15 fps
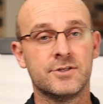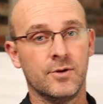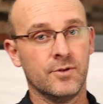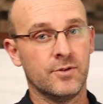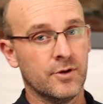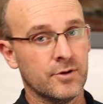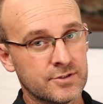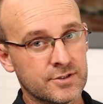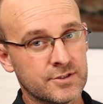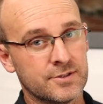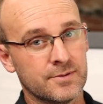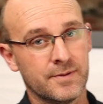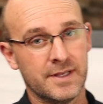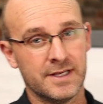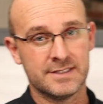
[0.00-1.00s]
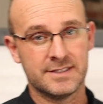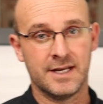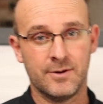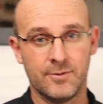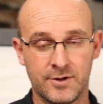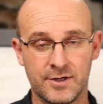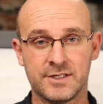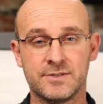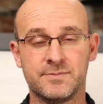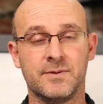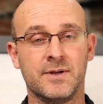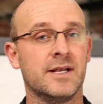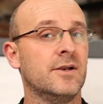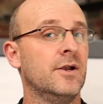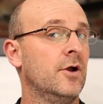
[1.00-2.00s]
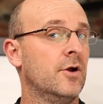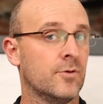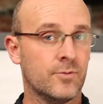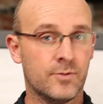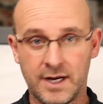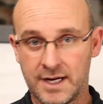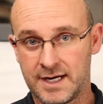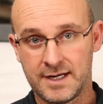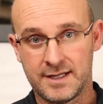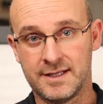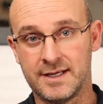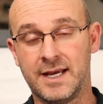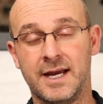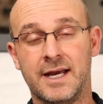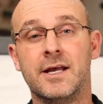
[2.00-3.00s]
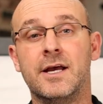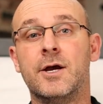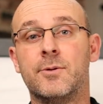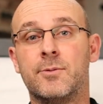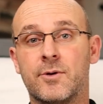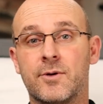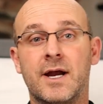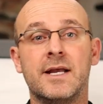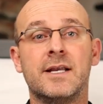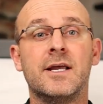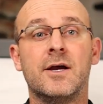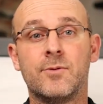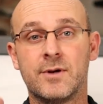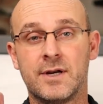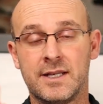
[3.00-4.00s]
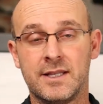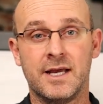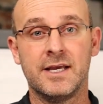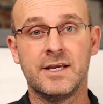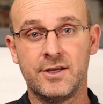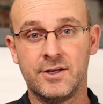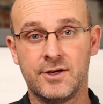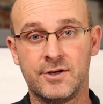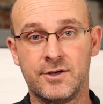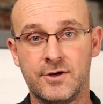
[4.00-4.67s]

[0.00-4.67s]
so those are some things that I want to explain right out of the gate. But right now, what I'd like you to